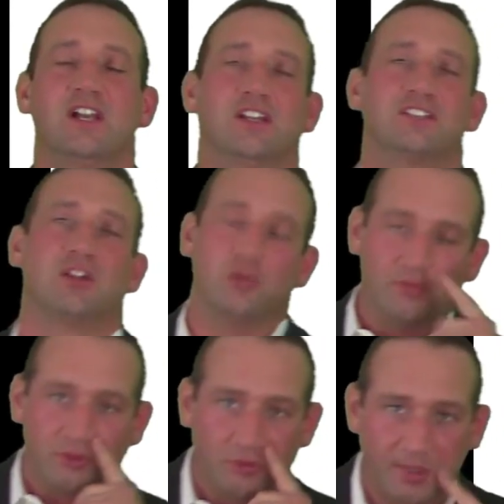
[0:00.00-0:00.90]
So
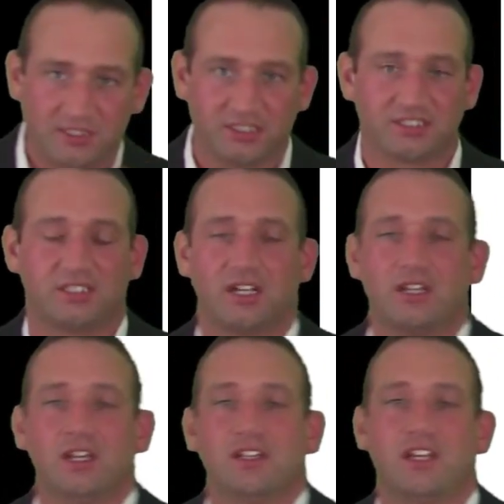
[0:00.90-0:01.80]
the robustness
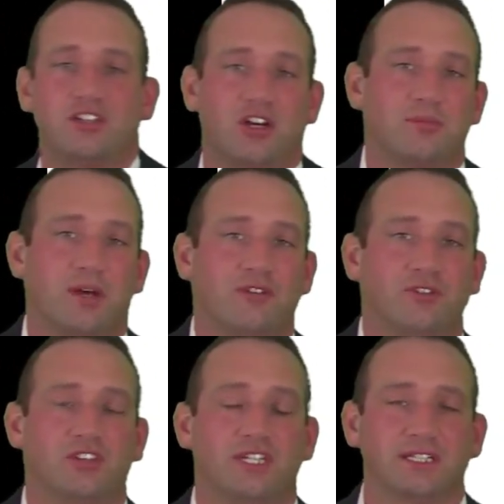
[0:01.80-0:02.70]
study, they talked about a few
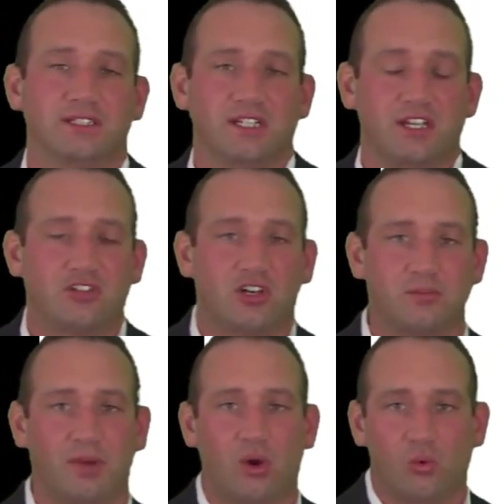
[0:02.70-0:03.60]
things. They talked
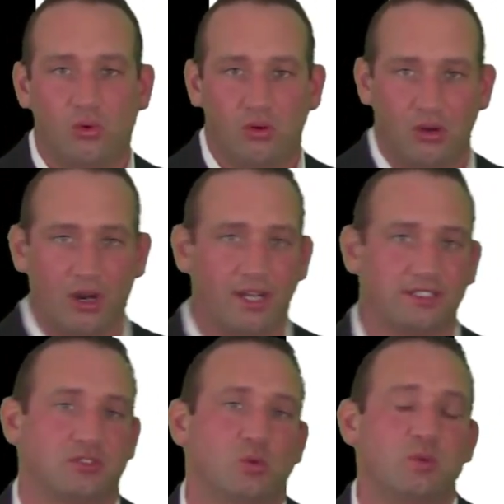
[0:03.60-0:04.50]
about, all right,
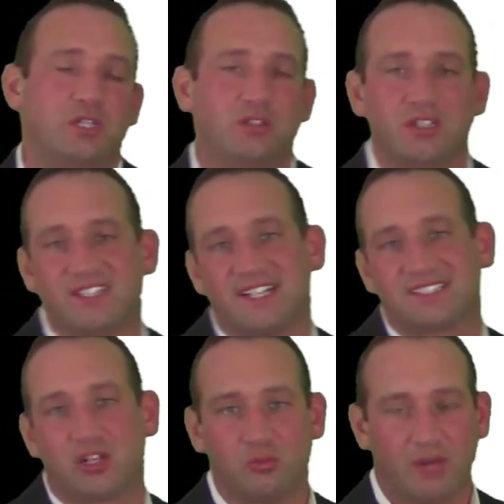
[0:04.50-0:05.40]
so when we do the test
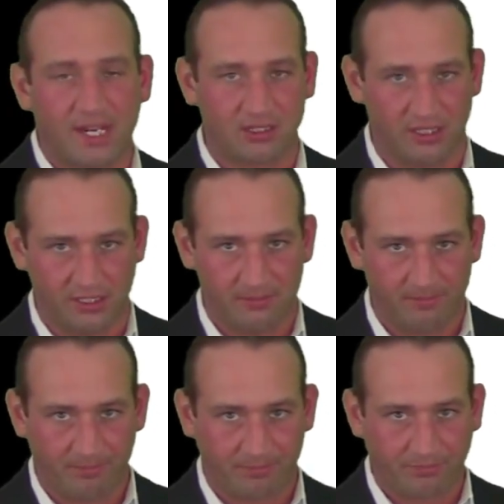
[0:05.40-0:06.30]
correctly,
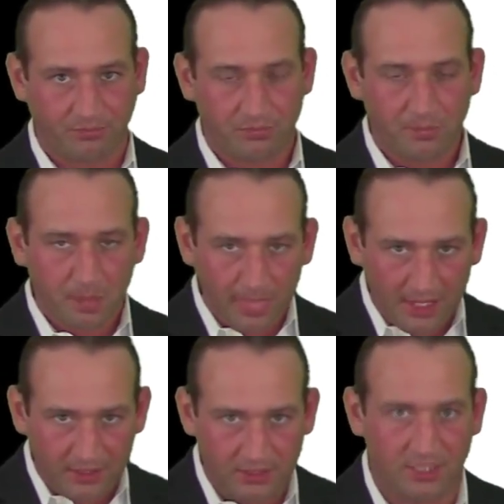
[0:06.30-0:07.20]

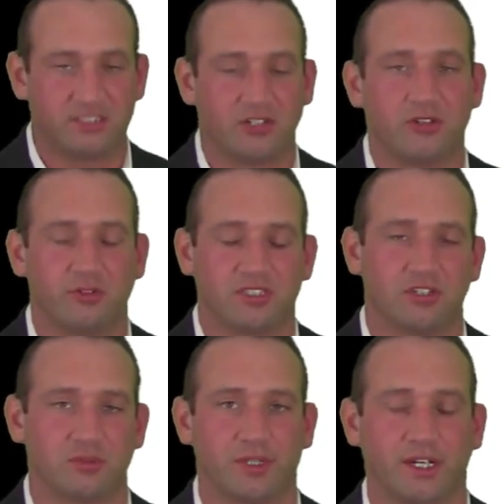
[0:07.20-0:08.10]
these are the
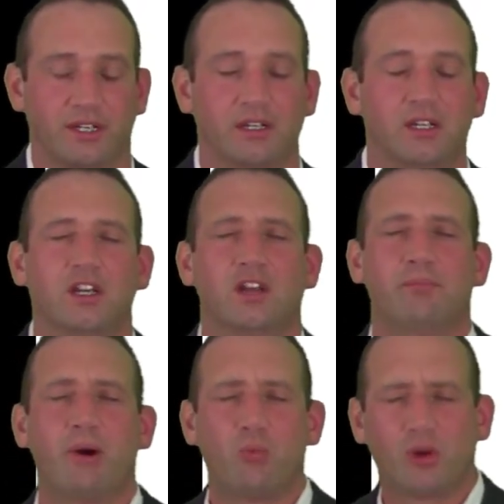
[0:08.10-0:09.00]
results we're getting.
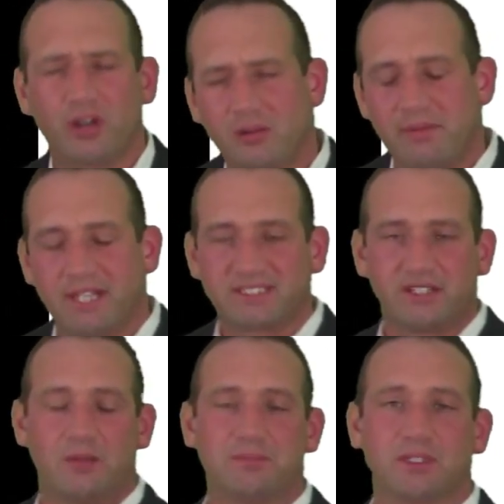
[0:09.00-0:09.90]
But we're going to mess it
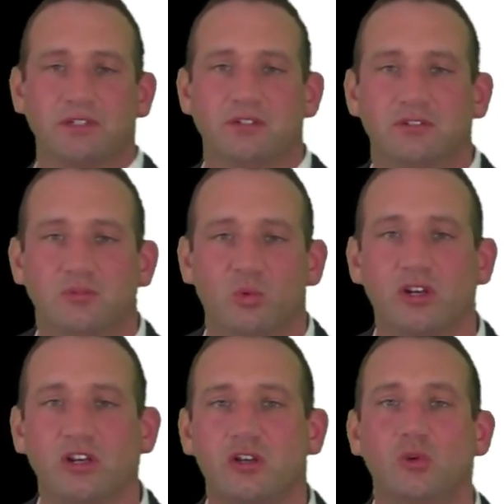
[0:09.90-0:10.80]
up a little. We're
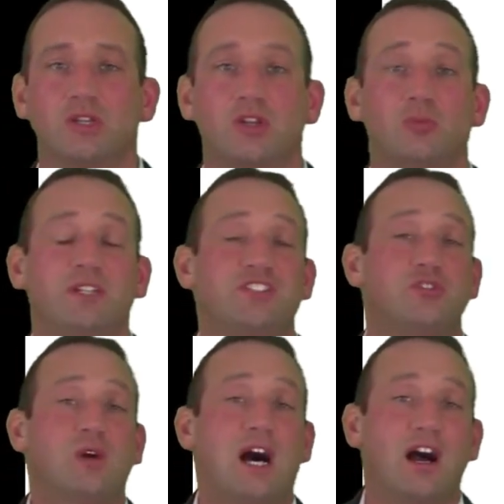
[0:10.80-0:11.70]
going to go a little bit too
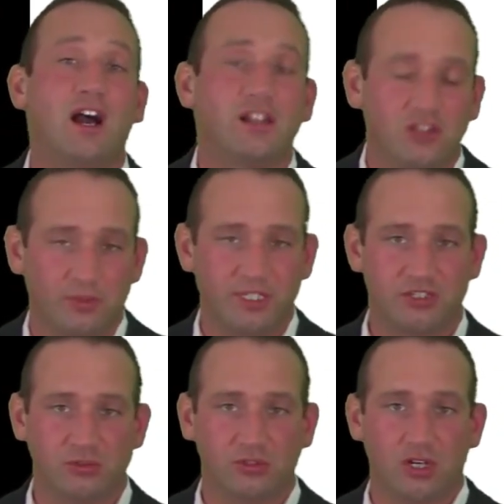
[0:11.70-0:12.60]
high, a little bit too
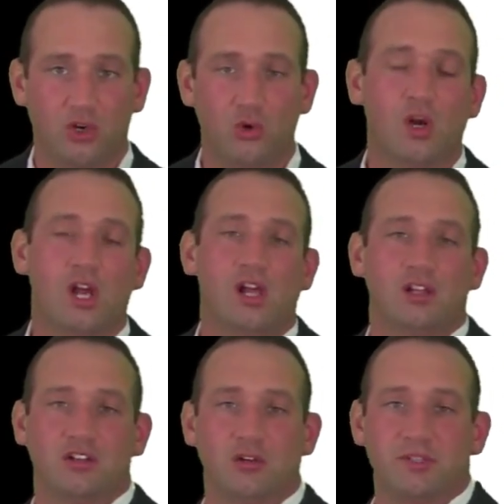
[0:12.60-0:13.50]
low, a
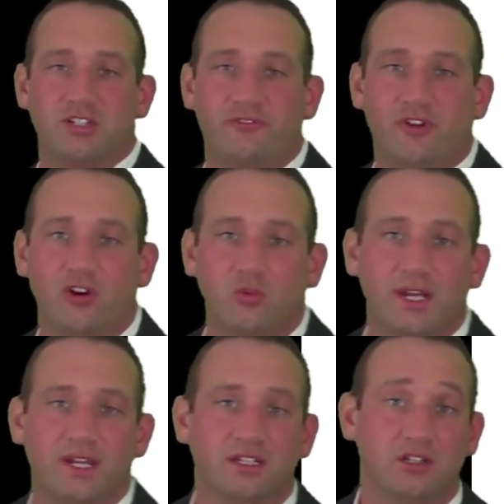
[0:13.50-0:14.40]
little bit too far
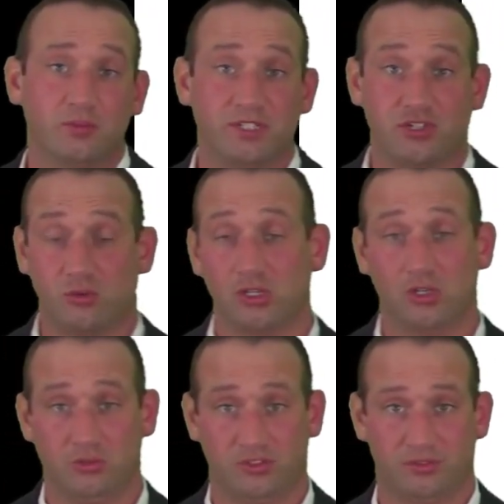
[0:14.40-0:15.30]
away, a little bit too
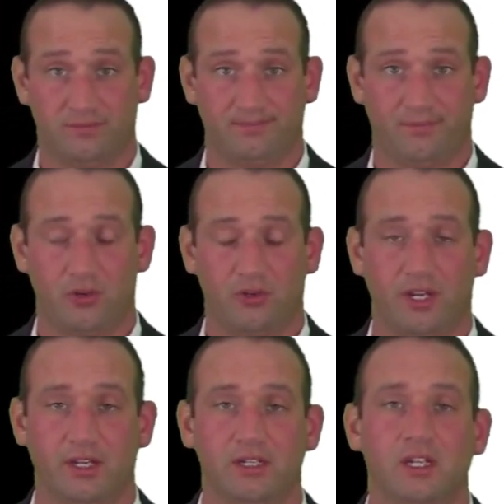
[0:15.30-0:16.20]
close.
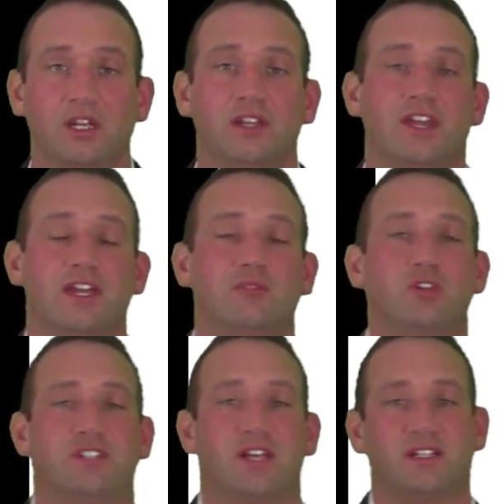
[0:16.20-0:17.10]
Okay? They
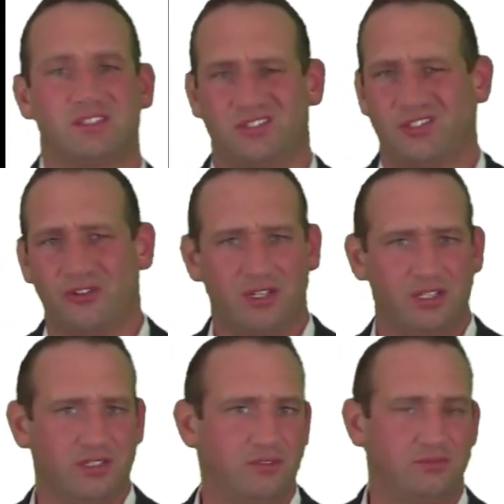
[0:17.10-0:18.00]
would test
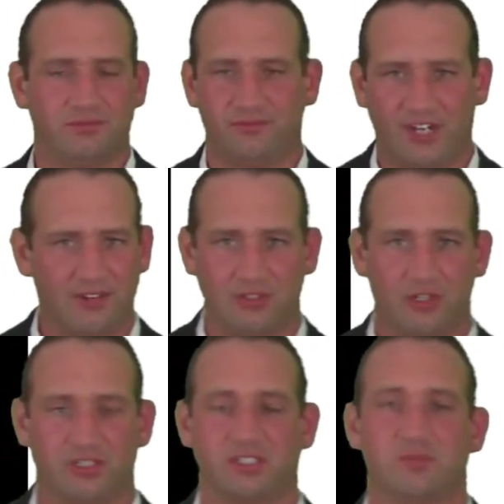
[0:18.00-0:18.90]
35,
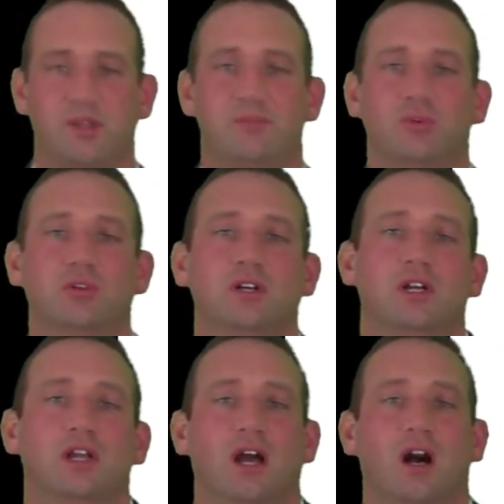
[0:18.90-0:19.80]
36 people,
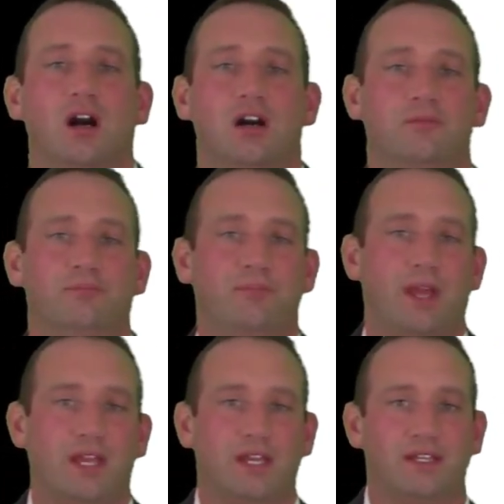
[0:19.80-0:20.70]
and
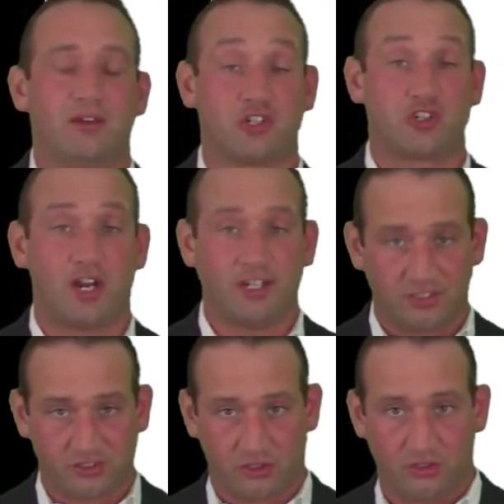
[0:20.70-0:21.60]
they would try and
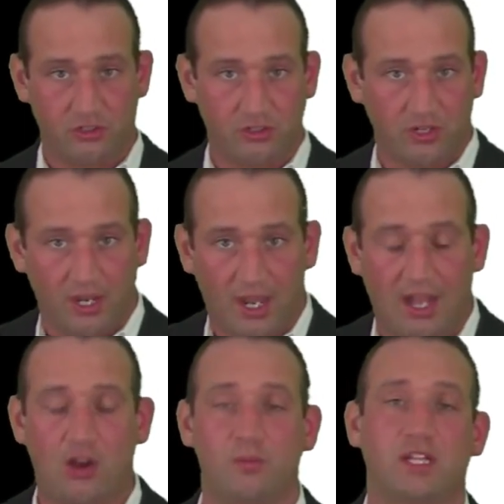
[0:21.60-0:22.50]
discern
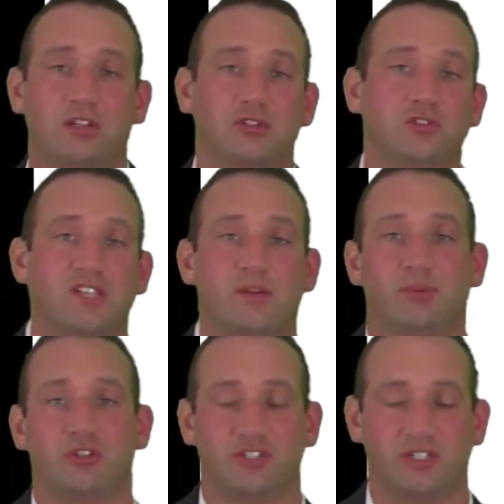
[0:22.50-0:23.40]
how many clues that
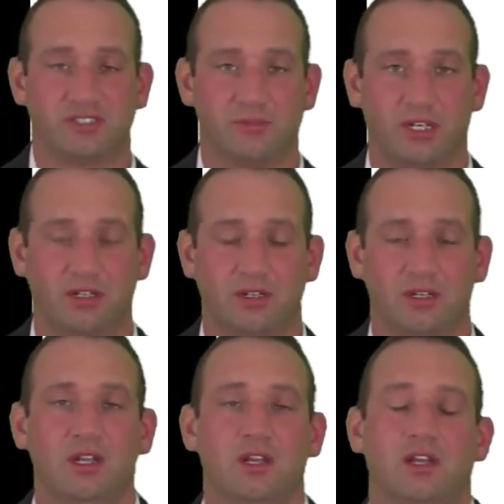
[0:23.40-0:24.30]
person exhibited.
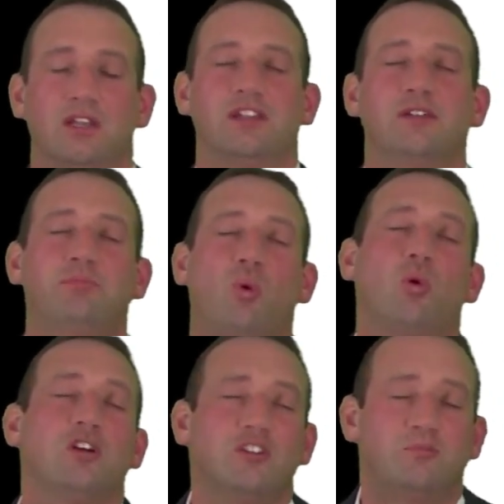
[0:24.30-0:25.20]
The
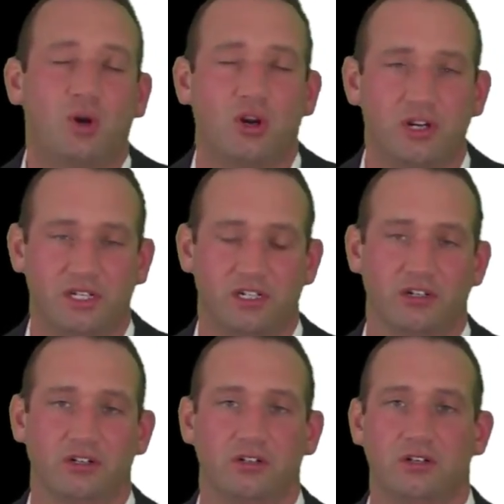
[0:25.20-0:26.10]
important part
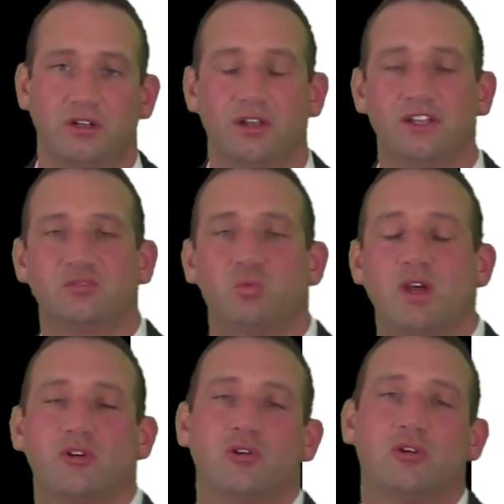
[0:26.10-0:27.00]
here is
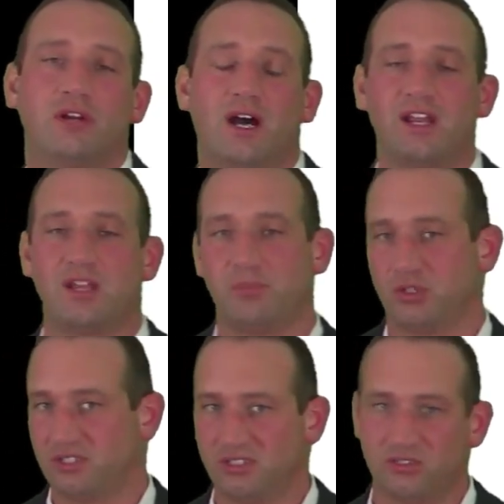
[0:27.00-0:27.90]
whether or not a
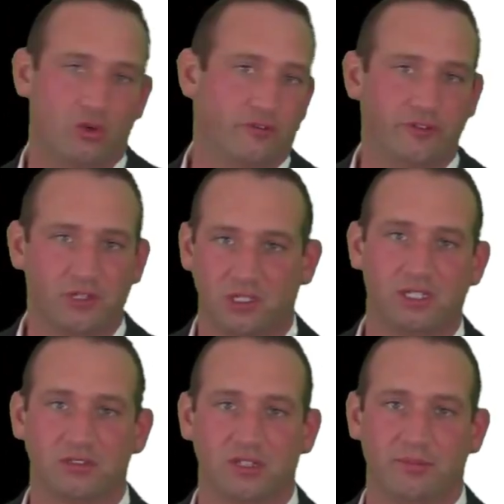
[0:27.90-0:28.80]
person is over the
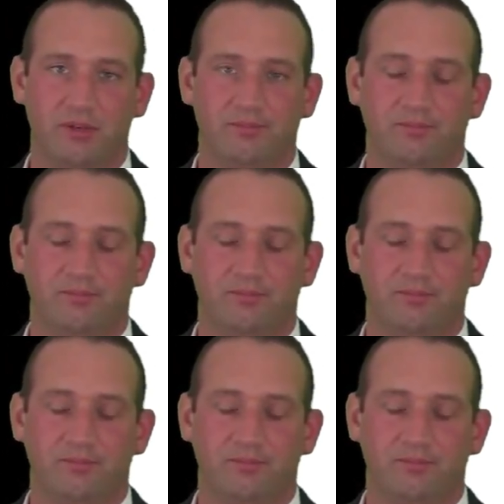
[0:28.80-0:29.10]
legal limit.